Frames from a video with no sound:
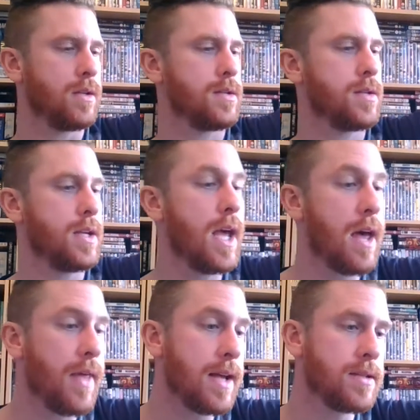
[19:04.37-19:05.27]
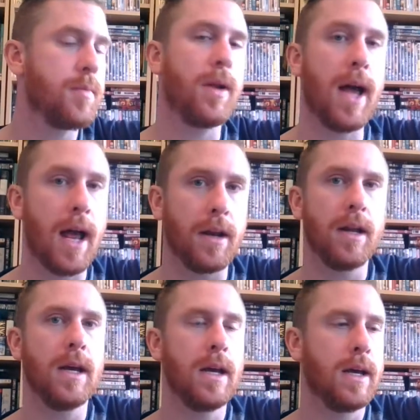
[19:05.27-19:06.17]
So yeah, that's the plan.
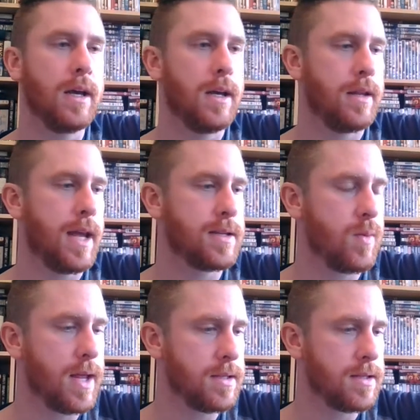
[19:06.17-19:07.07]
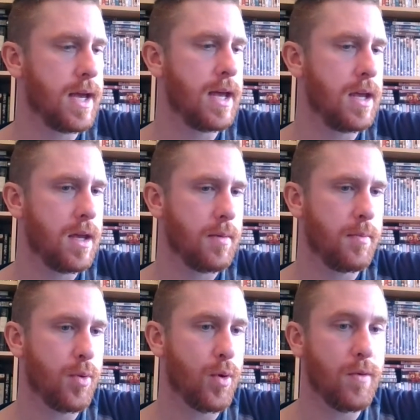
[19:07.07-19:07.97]
Next Wednesday,
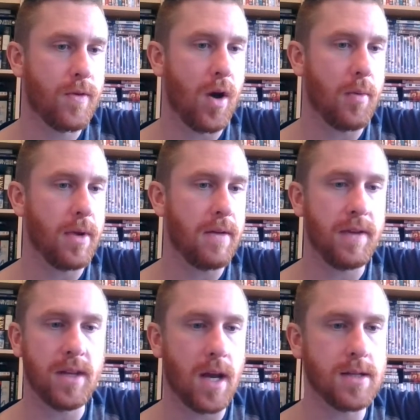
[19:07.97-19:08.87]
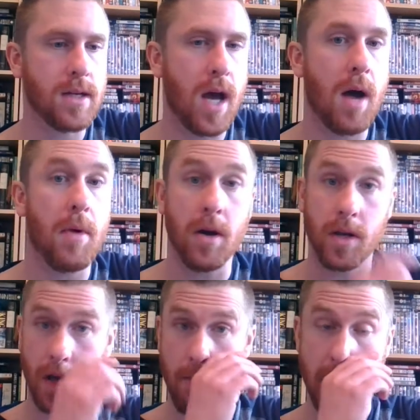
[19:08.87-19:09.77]
proof copy. If it doesn't come, I'm going to
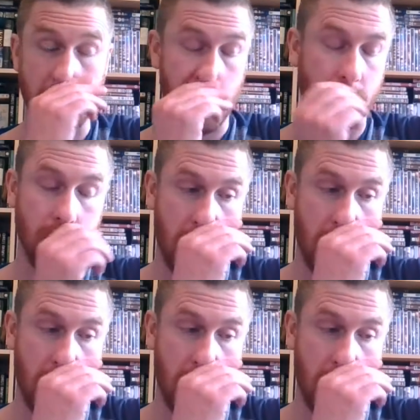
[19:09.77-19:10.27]
go mental.